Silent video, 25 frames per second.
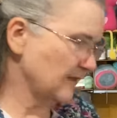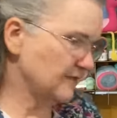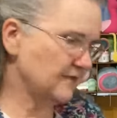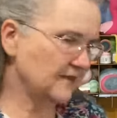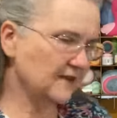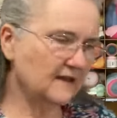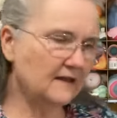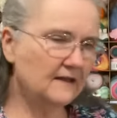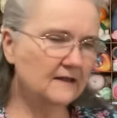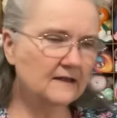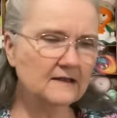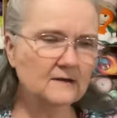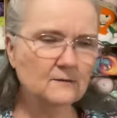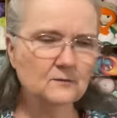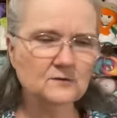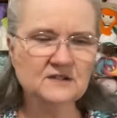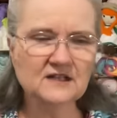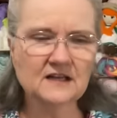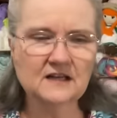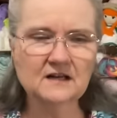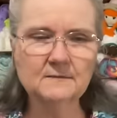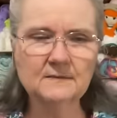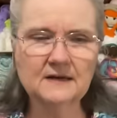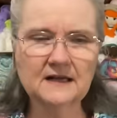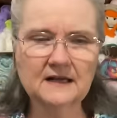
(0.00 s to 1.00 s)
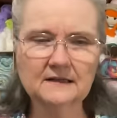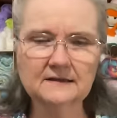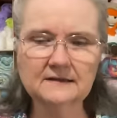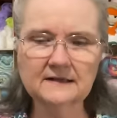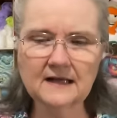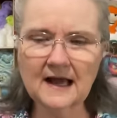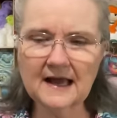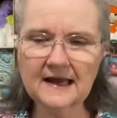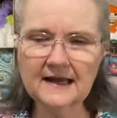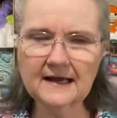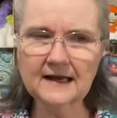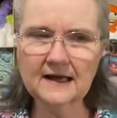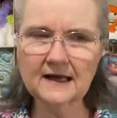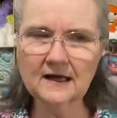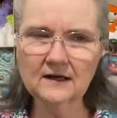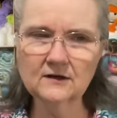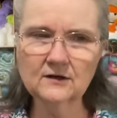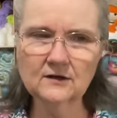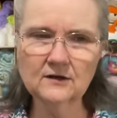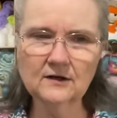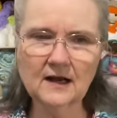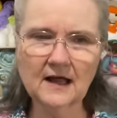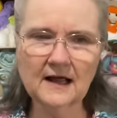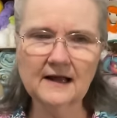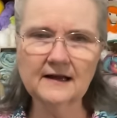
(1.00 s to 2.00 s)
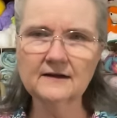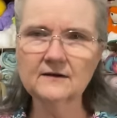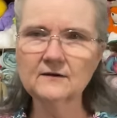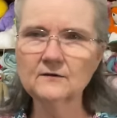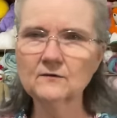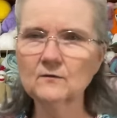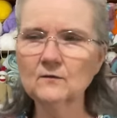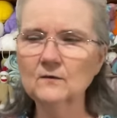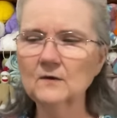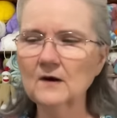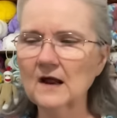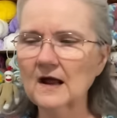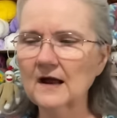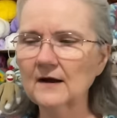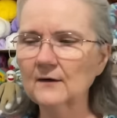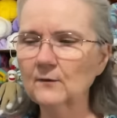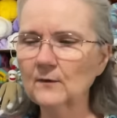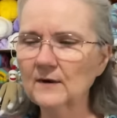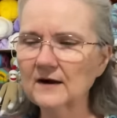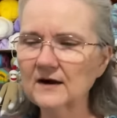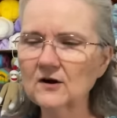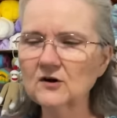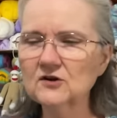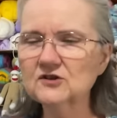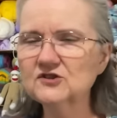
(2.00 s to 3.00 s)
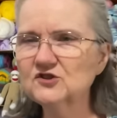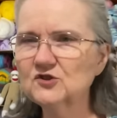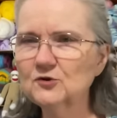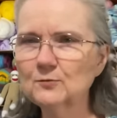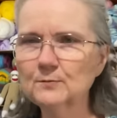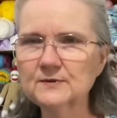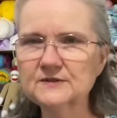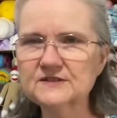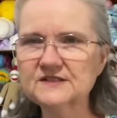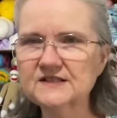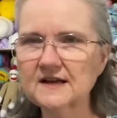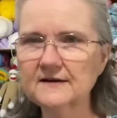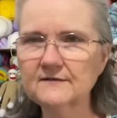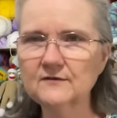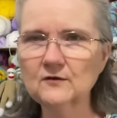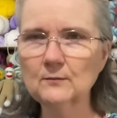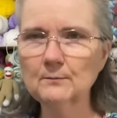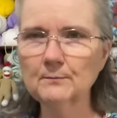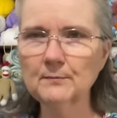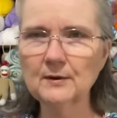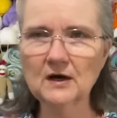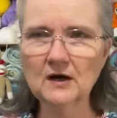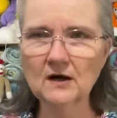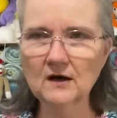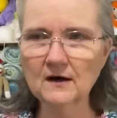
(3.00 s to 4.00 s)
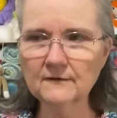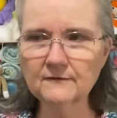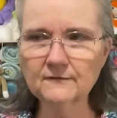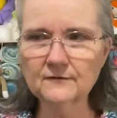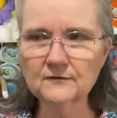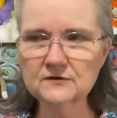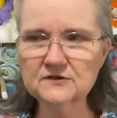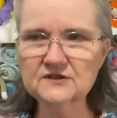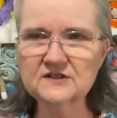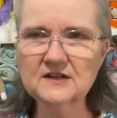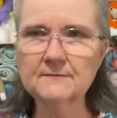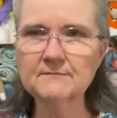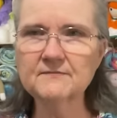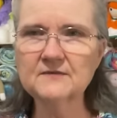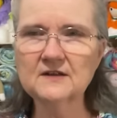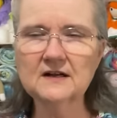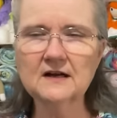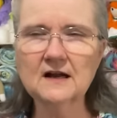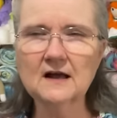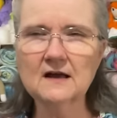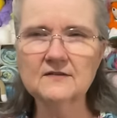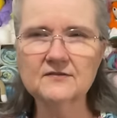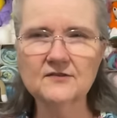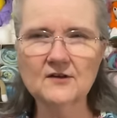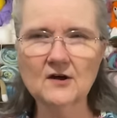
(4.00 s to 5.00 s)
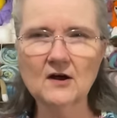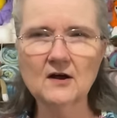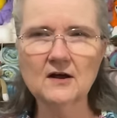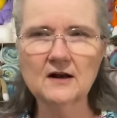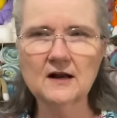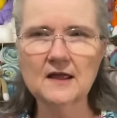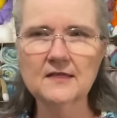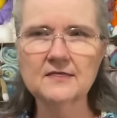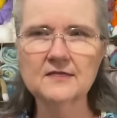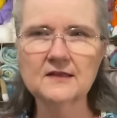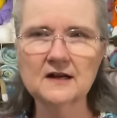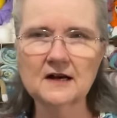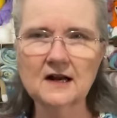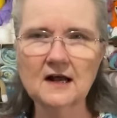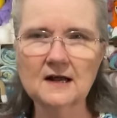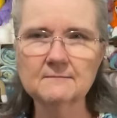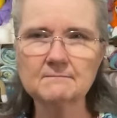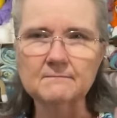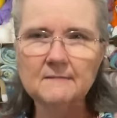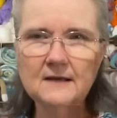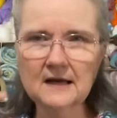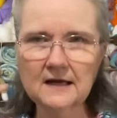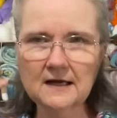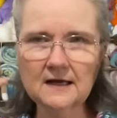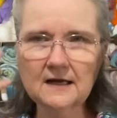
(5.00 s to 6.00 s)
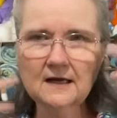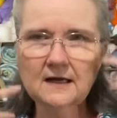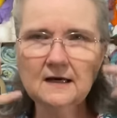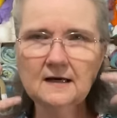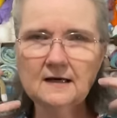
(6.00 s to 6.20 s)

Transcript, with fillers: think it was going to be a light color like Red Heart Super Saver buff or something, I thought. And then I'd make